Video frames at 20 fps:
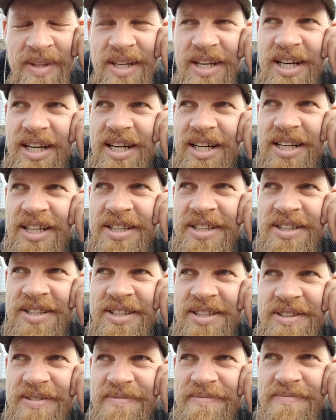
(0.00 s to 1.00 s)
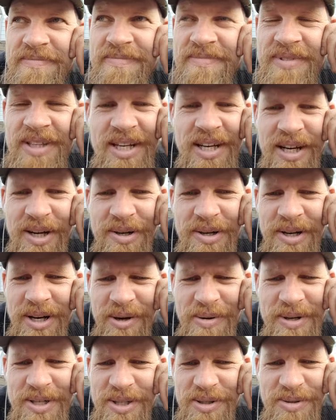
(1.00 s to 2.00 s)
Yeah,
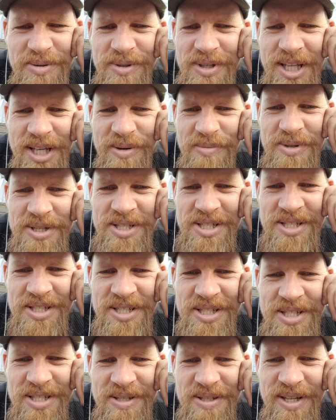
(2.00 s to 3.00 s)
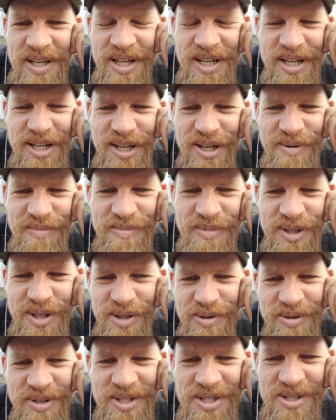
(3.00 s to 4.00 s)
how are you dealing with this? I'm
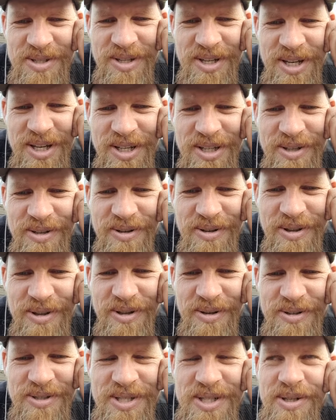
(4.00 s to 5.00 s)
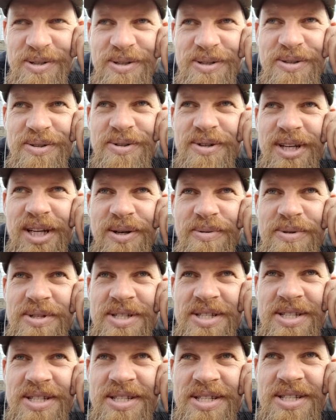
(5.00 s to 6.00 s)
curious to hear your thoughts, how you're dealing with
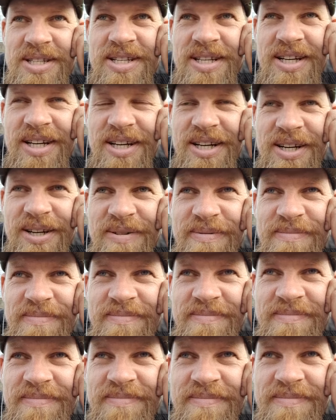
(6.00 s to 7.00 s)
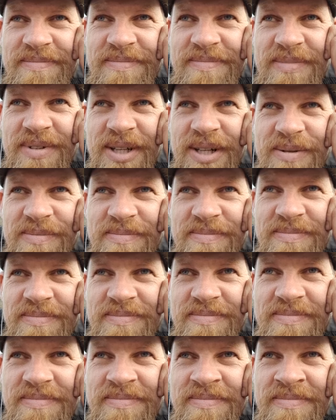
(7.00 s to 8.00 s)
this. I'm
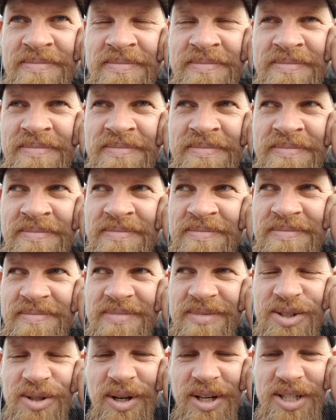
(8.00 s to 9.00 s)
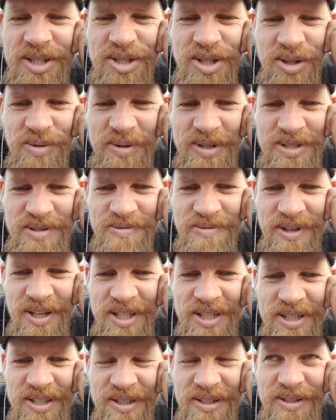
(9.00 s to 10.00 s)
trying to always
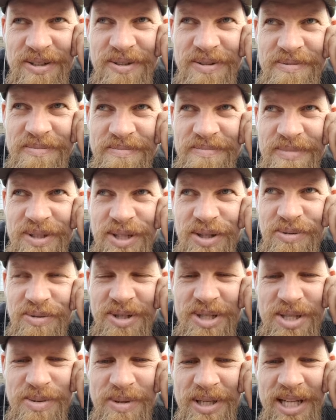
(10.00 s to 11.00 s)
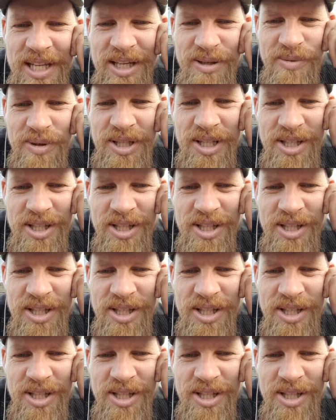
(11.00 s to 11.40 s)
find a, you know, it's a bit like when